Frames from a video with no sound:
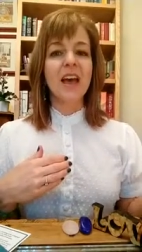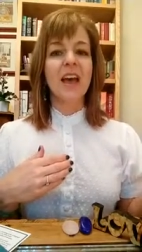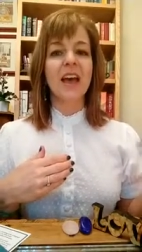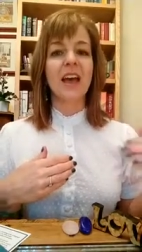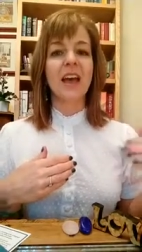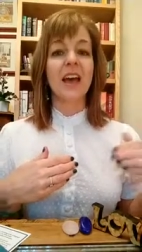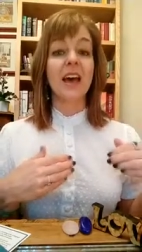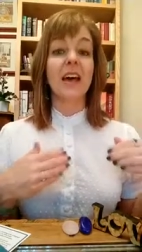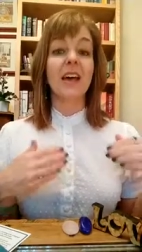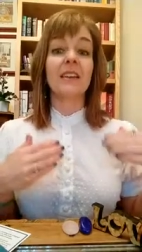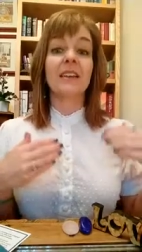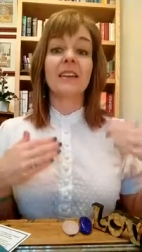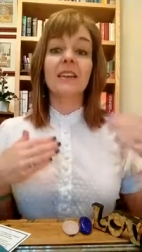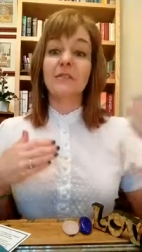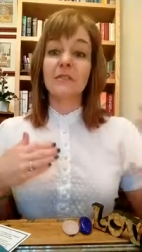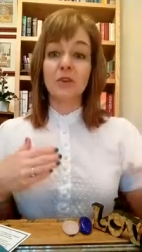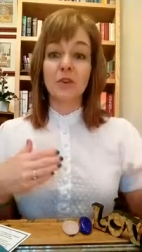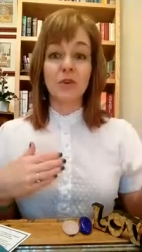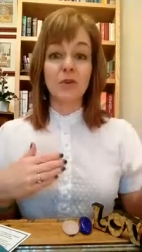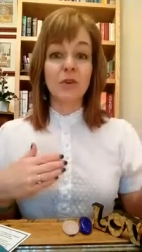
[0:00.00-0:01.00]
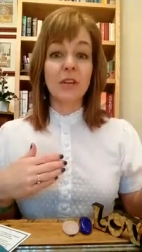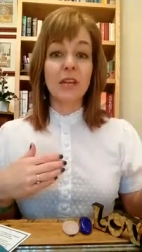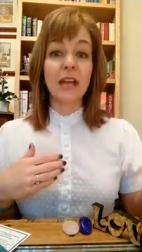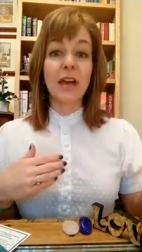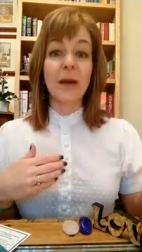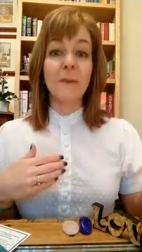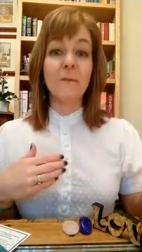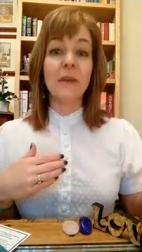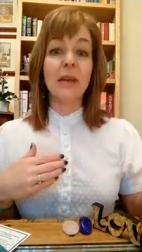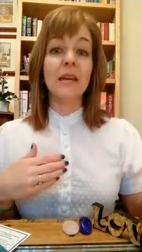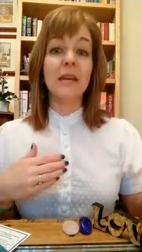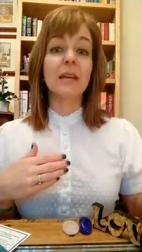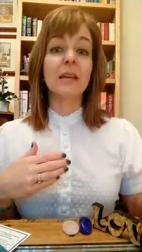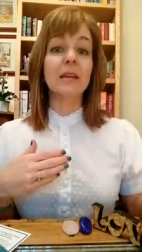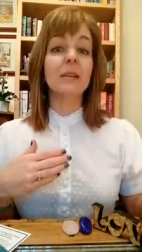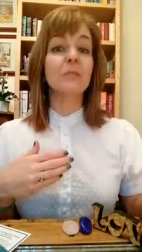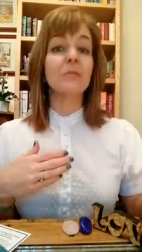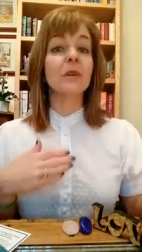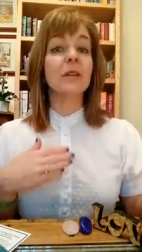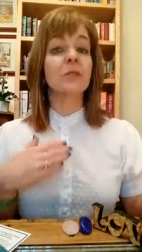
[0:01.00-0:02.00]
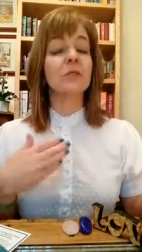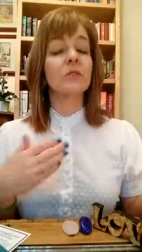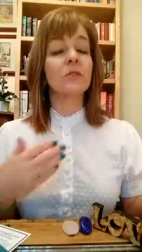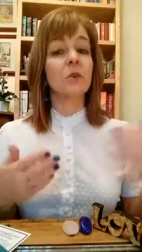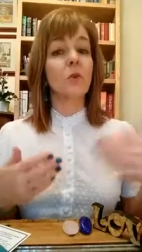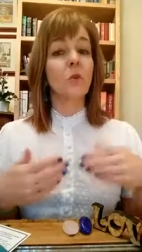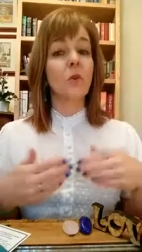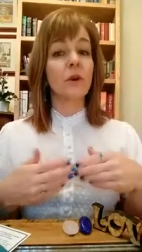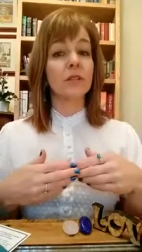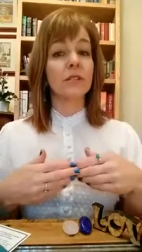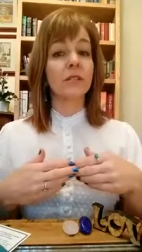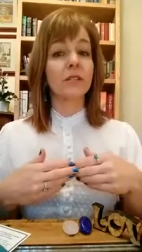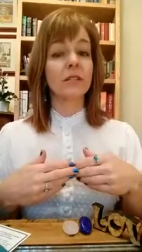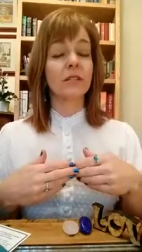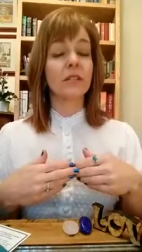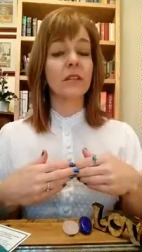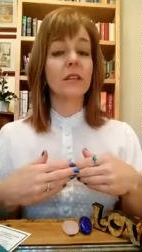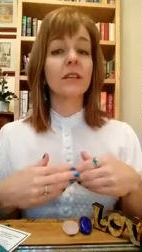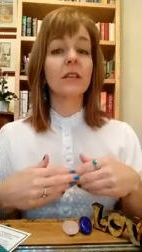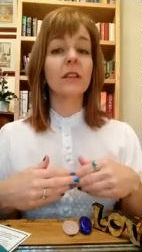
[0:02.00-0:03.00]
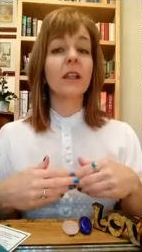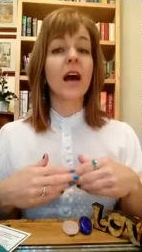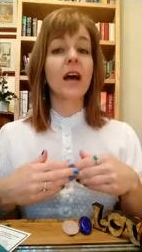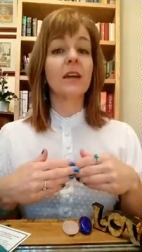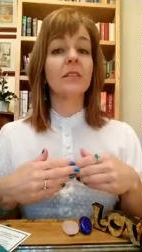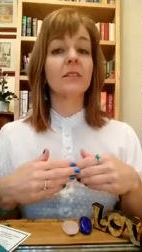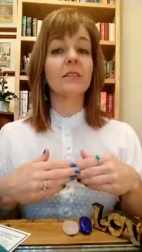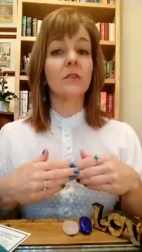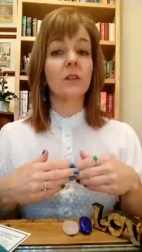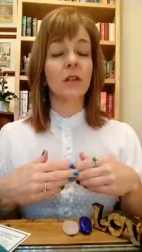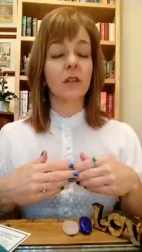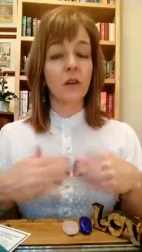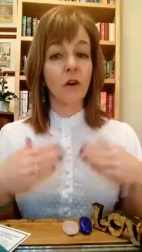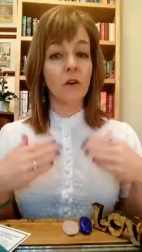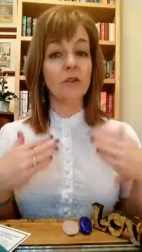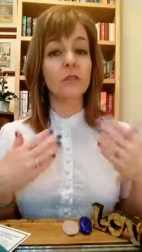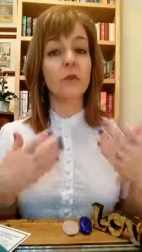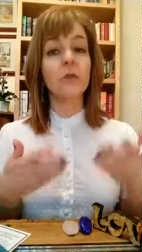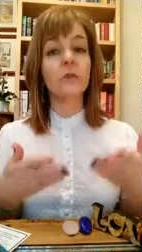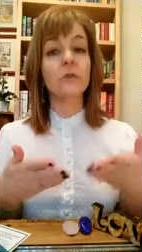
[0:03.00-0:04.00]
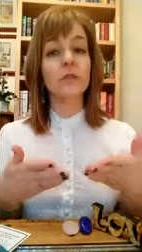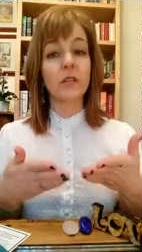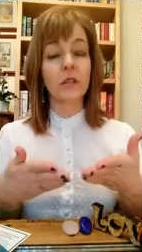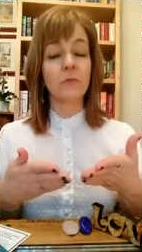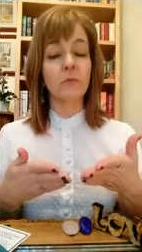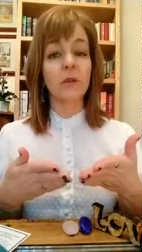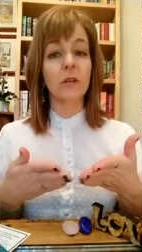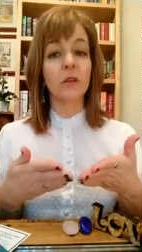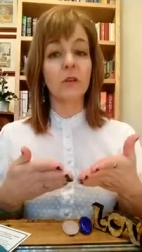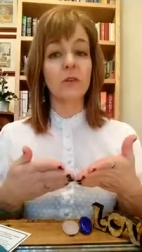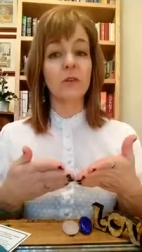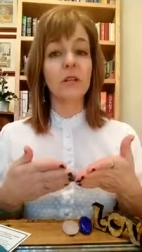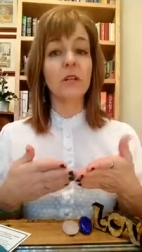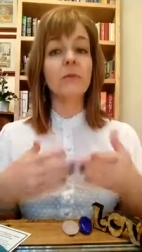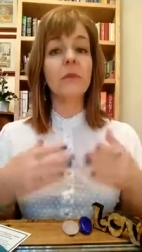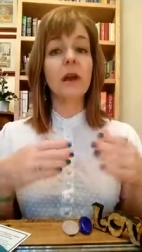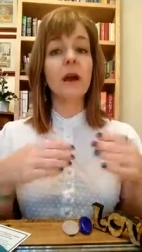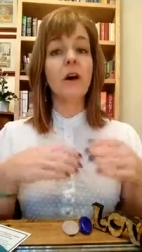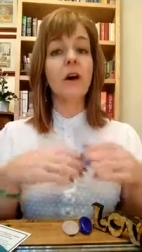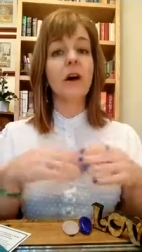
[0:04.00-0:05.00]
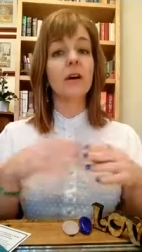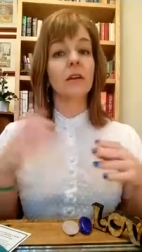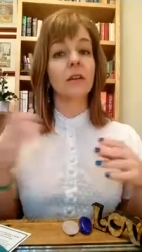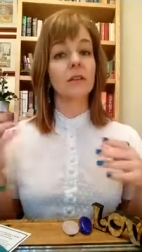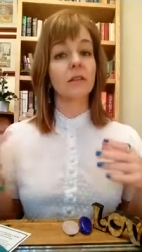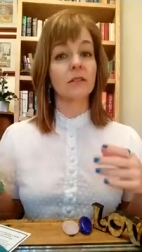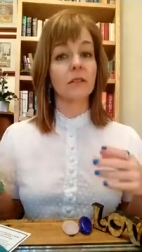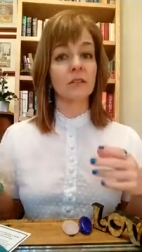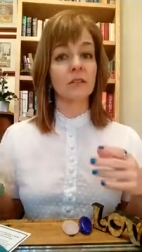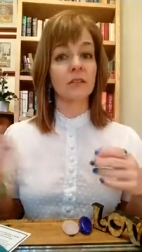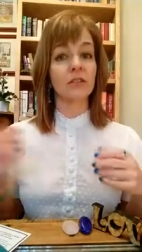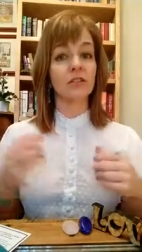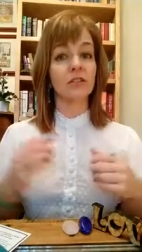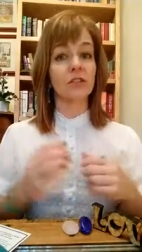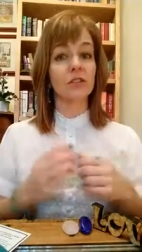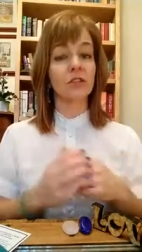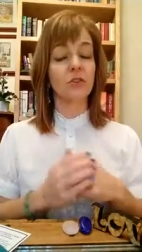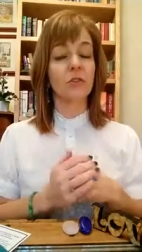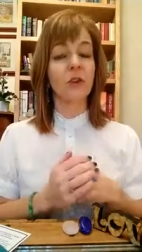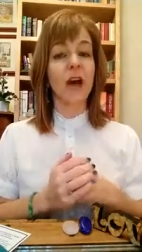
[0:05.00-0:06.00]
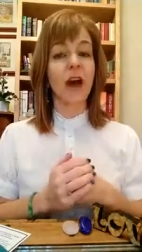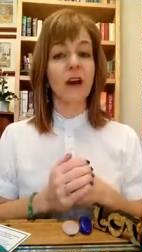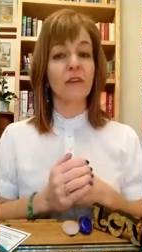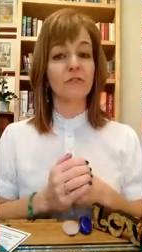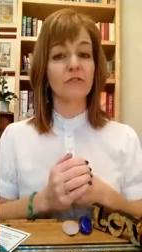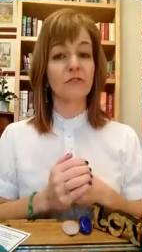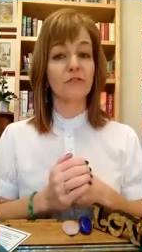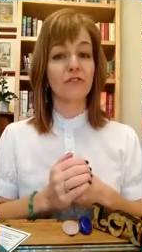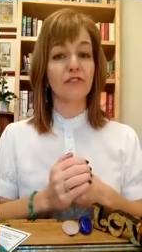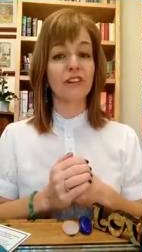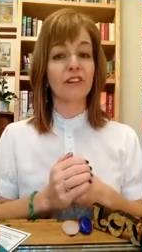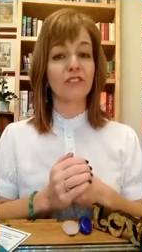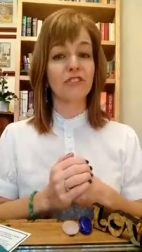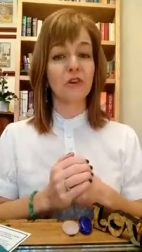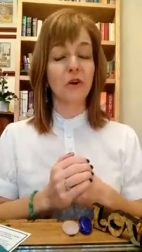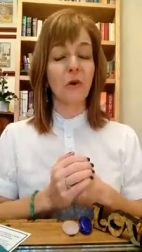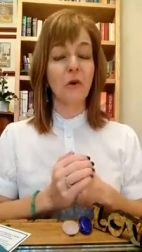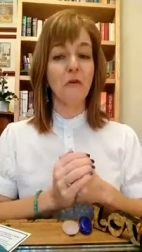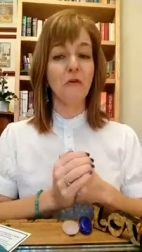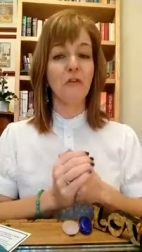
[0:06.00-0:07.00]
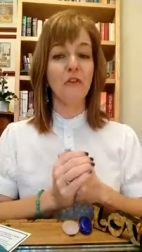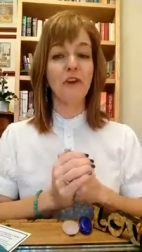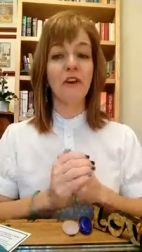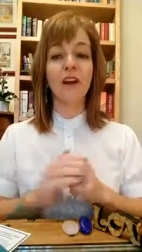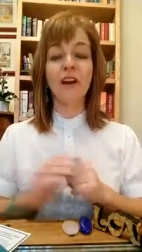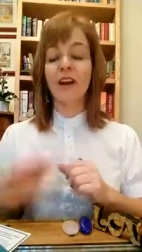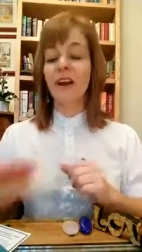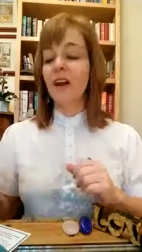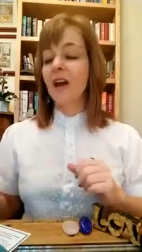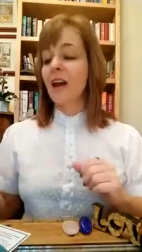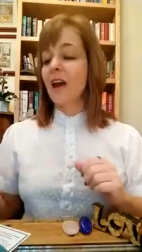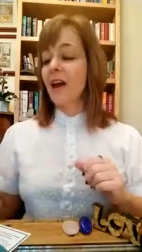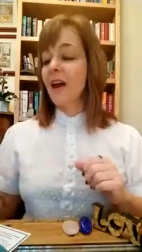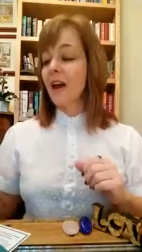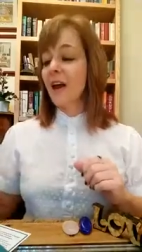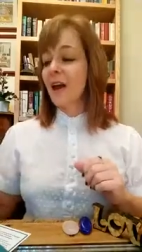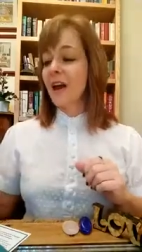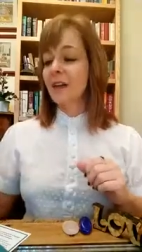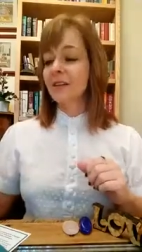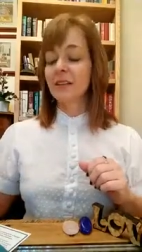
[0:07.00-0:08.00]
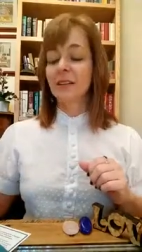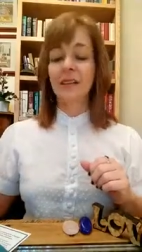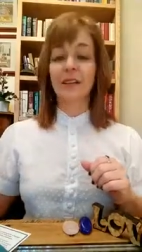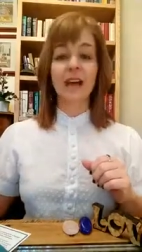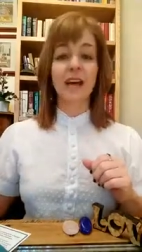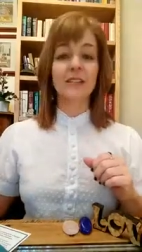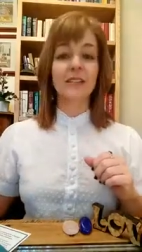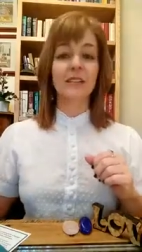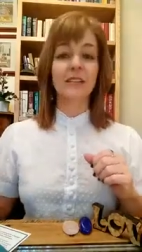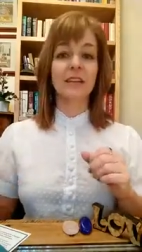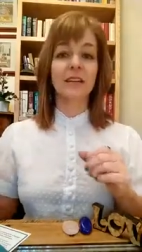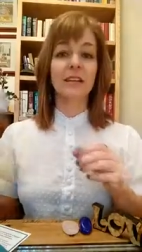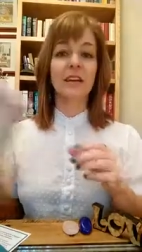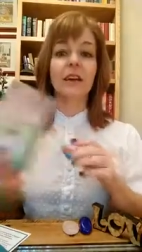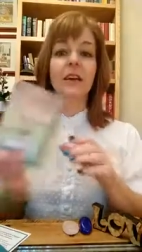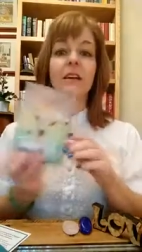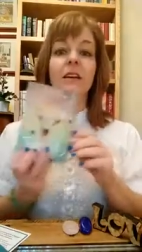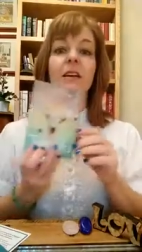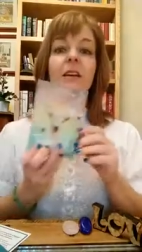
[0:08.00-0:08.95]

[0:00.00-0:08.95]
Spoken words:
And if you know you can't make it, but you still want to see the class, you can also send me your email and I'll send it to you after it's over. And lastly,